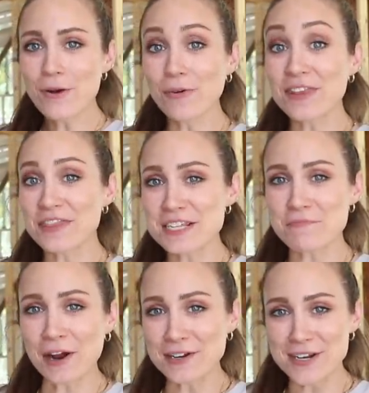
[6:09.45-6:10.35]
with this
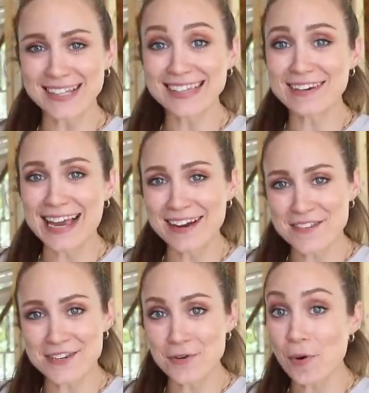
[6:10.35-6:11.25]
project that we have
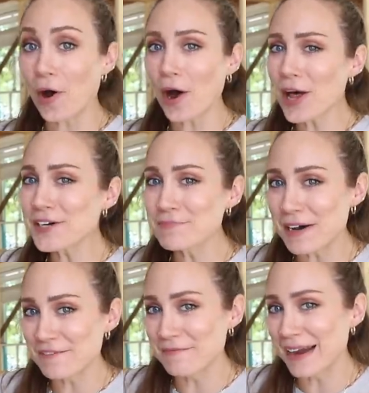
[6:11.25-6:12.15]
to do all
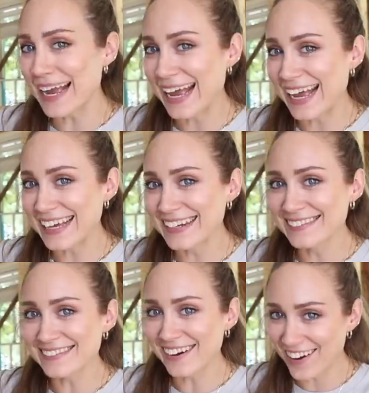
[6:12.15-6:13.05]
above my head,
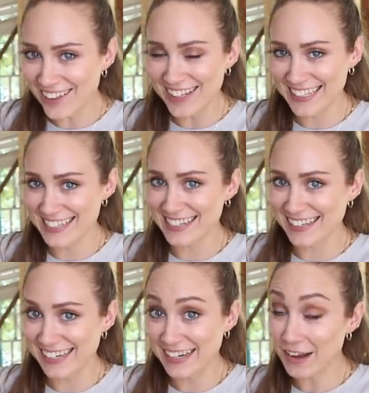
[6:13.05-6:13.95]
all on the
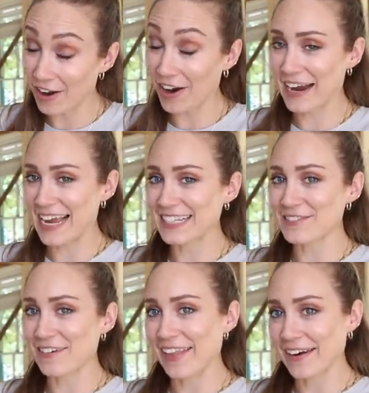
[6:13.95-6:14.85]
ceiling, our
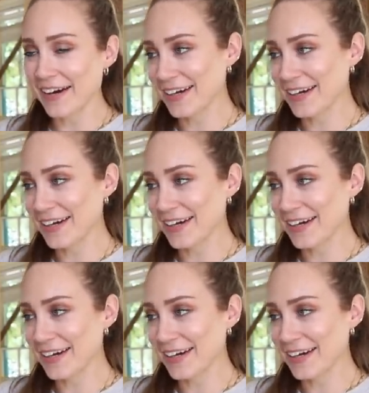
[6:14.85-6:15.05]
heads rather.